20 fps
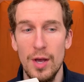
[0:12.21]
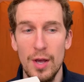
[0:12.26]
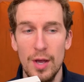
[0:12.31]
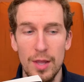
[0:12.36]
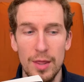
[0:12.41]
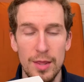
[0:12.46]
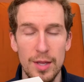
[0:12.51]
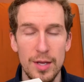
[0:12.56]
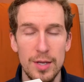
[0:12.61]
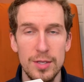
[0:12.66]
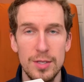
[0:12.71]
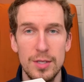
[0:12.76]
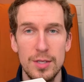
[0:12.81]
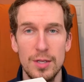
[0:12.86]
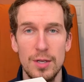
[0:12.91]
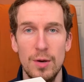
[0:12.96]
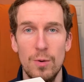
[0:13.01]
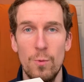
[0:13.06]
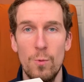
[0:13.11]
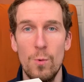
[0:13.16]
This
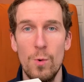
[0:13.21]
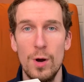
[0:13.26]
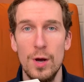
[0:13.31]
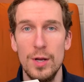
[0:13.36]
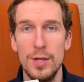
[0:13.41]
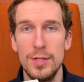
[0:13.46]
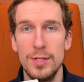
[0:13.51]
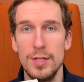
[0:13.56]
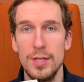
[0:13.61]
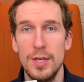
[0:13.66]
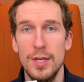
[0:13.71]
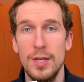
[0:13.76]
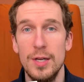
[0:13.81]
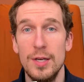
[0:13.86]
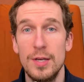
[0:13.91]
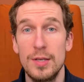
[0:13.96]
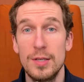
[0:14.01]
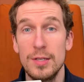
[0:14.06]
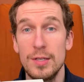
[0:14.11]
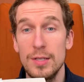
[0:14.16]
was an
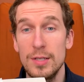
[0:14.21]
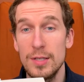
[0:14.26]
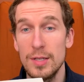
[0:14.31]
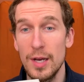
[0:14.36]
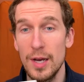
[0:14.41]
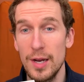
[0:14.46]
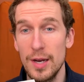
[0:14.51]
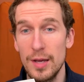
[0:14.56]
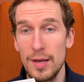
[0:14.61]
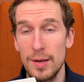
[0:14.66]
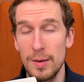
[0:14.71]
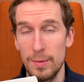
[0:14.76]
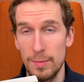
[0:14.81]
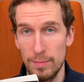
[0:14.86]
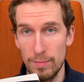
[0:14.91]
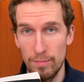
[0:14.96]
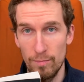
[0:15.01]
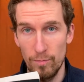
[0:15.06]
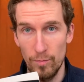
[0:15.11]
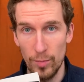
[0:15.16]
exciting
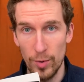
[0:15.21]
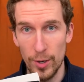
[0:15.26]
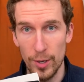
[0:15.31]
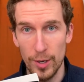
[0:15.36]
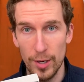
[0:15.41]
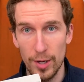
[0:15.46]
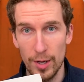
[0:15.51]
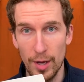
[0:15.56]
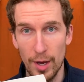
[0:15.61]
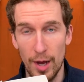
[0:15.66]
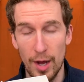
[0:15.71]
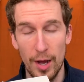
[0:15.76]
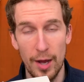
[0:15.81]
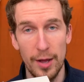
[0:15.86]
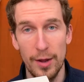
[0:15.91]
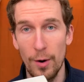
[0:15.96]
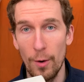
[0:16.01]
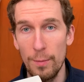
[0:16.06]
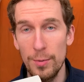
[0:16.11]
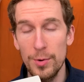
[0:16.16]
book.
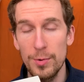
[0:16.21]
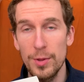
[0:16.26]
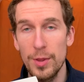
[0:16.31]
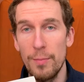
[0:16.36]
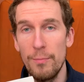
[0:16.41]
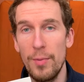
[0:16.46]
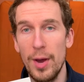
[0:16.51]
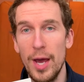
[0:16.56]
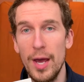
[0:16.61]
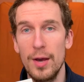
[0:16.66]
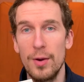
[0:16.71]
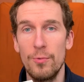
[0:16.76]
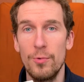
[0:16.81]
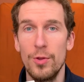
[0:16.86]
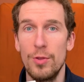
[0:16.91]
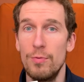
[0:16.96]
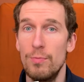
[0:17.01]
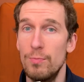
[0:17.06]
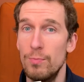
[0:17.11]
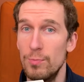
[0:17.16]
It opened with a bang,
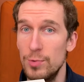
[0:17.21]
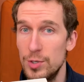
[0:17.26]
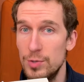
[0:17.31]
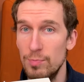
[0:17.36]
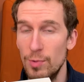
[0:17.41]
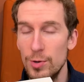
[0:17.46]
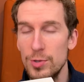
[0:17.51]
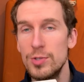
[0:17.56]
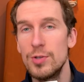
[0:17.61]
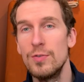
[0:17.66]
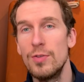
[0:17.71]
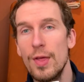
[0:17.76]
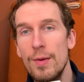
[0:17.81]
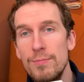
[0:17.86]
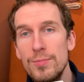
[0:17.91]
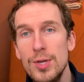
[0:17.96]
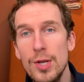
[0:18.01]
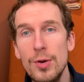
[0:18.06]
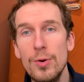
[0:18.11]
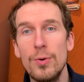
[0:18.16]
which most of
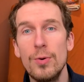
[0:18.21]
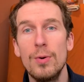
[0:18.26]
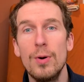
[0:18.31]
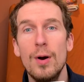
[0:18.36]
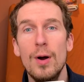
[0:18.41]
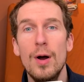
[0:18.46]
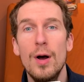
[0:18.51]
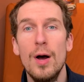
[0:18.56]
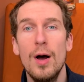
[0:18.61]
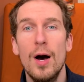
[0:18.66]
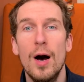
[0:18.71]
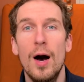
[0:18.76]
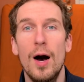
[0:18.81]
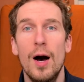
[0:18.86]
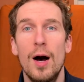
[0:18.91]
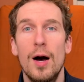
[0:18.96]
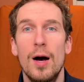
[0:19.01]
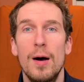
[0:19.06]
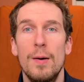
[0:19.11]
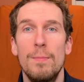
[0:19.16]
them do,
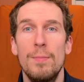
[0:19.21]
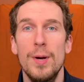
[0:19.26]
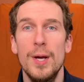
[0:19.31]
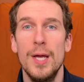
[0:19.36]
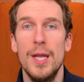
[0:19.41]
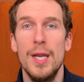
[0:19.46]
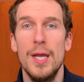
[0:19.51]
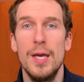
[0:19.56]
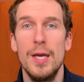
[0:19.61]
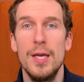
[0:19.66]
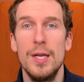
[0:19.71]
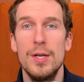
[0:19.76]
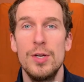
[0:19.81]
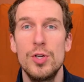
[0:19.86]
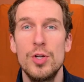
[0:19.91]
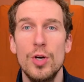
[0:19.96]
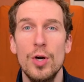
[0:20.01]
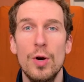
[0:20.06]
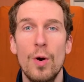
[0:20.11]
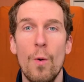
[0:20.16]
but it
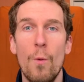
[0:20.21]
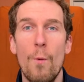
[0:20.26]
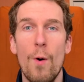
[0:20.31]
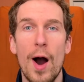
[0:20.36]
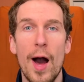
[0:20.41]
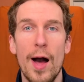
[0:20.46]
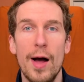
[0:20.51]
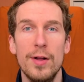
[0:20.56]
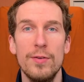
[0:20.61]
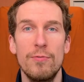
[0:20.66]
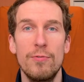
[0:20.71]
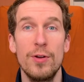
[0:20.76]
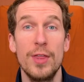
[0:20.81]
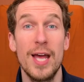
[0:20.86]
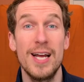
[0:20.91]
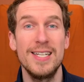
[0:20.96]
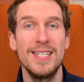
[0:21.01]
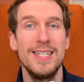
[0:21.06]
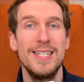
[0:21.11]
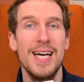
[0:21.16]
took a while for
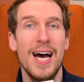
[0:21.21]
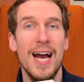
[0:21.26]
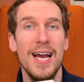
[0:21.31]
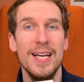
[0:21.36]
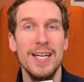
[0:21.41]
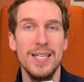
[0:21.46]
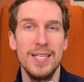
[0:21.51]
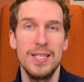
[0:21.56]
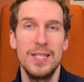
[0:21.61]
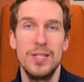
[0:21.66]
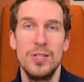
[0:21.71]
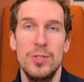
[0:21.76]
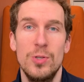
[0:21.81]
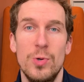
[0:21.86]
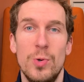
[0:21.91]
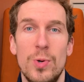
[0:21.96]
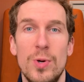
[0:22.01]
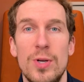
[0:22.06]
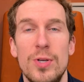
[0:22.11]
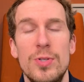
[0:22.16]
that to tie into the
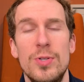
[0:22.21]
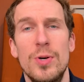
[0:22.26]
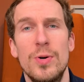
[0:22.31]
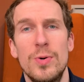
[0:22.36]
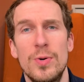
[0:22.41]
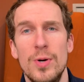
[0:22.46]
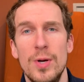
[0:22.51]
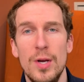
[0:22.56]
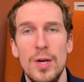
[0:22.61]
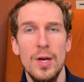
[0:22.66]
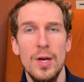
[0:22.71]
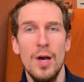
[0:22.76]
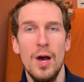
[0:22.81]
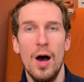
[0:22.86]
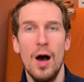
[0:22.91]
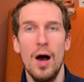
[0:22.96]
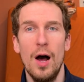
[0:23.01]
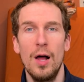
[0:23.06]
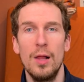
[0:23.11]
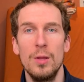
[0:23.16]
story. So
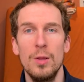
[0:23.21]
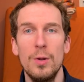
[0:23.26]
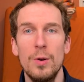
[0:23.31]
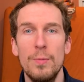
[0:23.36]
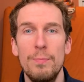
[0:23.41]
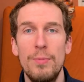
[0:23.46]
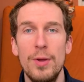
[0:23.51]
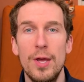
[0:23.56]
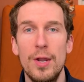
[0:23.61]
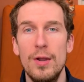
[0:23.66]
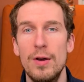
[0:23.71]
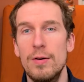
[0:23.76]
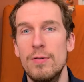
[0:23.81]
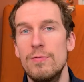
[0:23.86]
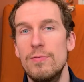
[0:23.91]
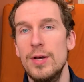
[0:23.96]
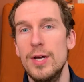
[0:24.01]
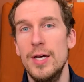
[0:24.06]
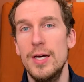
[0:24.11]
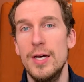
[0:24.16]
a little bit
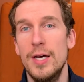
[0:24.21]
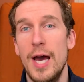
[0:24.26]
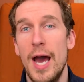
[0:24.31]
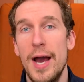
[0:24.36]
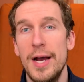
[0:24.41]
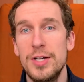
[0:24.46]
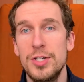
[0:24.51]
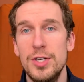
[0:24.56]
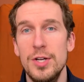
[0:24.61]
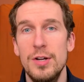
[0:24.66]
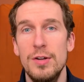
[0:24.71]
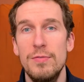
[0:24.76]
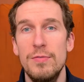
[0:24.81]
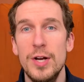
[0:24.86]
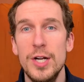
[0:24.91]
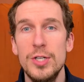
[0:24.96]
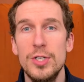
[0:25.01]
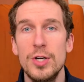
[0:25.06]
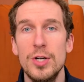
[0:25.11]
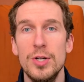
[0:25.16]
of action
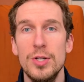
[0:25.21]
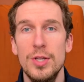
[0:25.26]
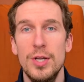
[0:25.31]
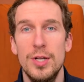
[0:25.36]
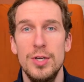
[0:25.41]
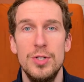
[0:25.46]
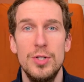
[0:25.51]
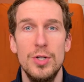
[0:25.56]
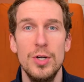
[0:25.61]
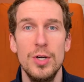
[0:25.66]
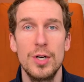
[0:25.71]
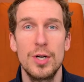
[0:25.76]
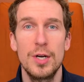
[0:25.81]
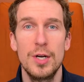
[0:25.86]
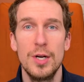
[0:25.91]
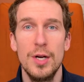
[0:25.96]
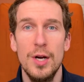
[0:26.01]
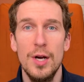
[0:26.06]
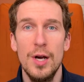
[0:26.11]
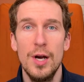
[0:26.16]
adventure that
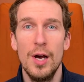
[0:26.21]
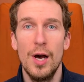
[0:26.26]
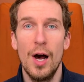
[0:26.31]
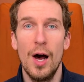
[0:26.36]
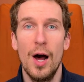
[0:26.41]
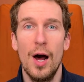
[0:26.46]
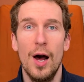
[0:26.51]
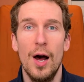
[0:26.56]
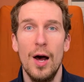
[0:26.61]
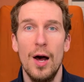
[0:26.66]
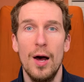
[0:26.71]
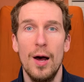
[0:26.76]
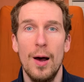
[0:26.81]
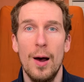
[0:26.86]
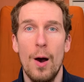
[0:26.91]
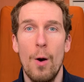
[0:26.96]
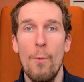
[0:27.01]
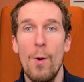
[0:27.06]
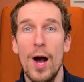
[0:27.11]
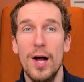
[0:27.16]
took
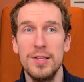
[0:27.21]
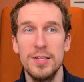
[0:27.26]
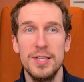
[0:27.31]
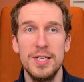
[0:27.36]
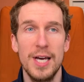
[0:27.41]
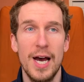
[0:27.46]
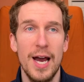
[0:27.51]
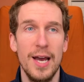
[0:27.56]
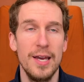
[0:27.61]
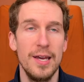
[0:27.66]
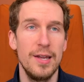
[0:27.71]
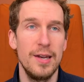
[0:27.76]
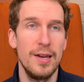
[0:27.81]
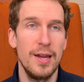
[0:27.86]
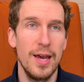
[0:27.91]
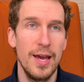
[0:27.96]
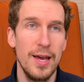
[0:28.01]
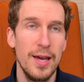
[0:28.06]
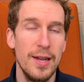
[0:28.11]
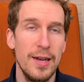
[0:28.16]
a while to tie in.
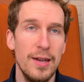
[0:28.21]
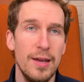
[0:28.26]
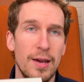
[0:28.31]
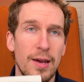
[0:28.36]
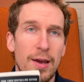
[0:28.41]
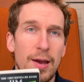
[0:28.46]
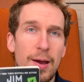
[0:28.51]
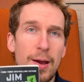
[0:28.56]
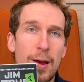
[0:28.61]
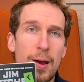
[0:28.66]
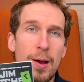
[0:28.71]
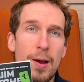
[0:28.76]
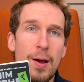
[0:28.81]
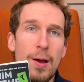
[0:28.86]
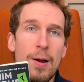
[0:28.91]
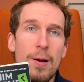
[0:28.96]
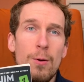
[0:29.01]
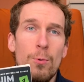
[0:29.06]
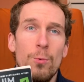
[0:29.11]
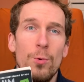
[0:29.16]
And
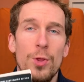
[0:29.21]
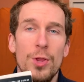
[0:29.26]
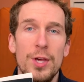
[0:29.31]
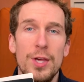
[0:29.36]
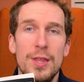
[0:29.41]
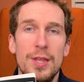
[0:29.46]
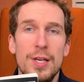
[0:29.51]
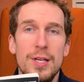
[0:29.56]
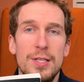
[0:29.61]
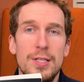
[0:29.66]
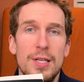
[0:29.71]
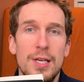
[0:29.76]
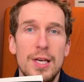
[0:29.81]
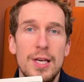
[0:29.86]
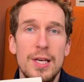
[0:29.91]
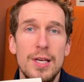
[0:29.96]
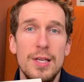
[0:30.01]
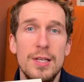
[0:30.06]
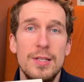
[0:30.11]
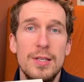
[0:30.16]
really, this
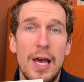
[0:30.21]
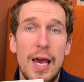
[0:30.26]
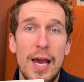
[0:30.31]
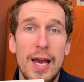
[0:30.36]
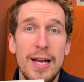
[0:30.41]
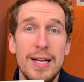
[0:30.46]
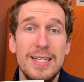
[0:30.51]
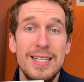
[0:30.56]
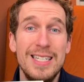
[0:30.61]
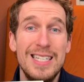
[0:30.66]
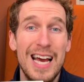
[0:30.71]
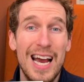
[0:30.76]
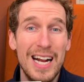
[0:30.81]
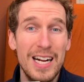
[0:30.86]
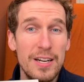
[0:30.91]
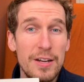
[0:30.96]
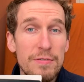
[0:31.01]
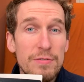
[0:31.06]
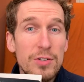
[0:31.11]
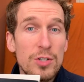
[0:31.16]
is a
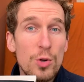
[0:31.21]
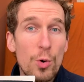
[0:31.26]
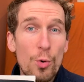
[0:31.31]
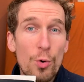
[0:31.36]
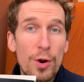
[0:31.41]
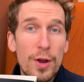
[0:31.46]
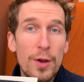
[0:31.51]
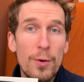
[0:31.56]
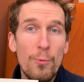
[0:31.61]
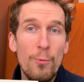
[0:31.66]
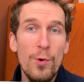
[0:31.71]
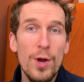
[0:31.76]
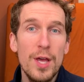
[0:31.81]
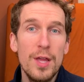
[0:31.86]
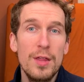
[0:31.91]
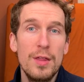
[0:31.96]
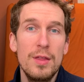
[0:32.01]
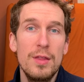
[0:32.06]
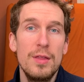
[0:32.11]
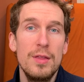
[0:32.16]
detective story
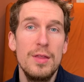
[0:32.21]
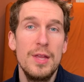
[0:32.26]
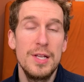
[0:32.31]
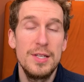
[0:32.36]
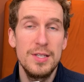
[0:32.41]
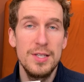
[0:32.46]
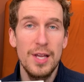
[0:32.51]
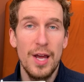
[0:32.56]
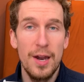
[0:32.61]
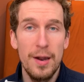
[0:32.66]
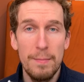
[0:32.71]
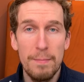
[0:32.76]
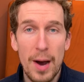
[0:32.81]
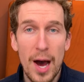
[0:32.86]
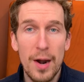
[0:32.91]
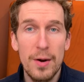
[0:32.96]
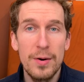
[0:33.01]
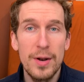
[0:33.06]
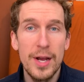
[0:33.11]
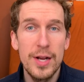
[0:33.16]
that's set in
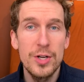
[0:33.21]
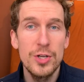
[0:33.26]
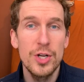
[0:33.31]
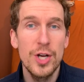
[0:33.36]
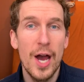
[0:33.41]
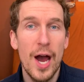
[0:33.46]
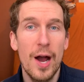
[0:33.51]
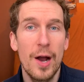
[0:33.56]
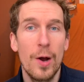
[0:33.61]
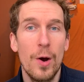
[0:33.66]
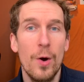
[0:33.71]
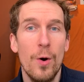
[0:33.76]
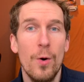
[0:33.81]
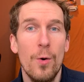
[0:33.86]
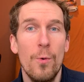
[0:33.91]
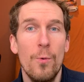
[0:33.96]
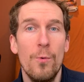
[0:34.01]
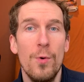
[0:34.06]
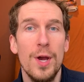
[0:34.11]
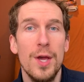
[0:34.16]
modern day
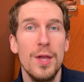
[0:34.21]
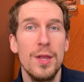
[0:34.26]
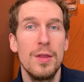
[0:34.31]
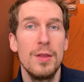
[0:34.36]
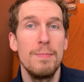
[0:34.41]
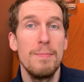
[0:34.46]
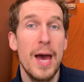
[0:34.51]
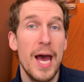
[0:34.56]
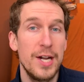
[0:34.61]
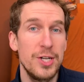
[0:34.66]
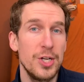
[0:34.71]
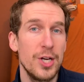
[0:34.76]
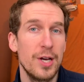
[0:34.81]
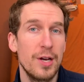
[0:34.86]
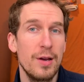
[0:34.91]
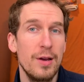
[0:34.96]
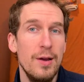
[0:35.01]
Chicago with magic.